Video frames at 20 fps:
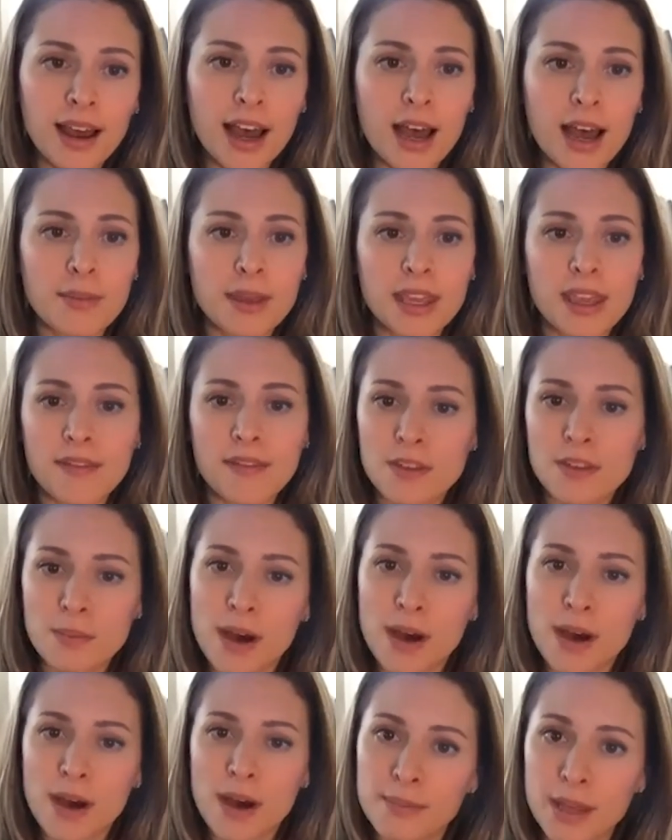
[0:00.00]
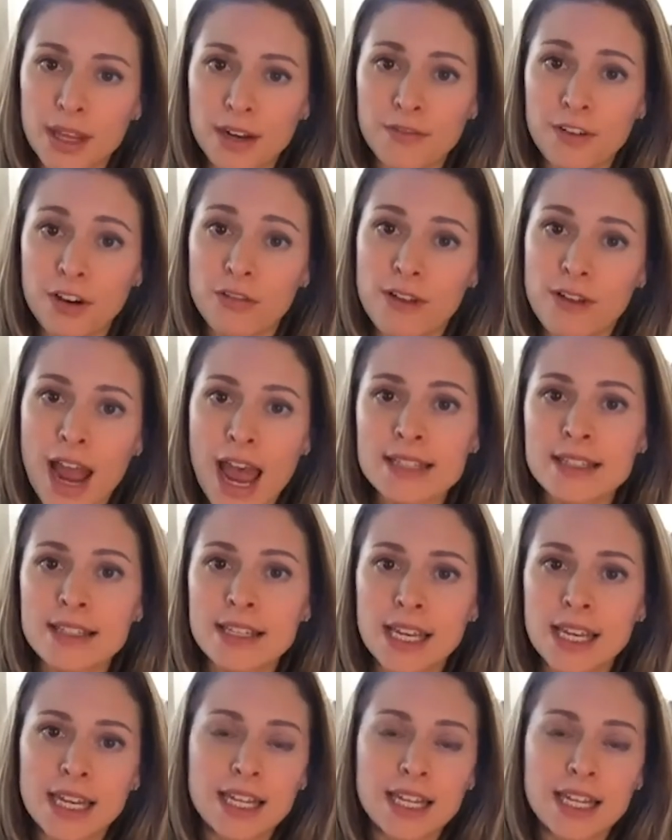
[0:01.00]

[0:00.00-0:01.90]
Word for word: and give the body a bit of a rest.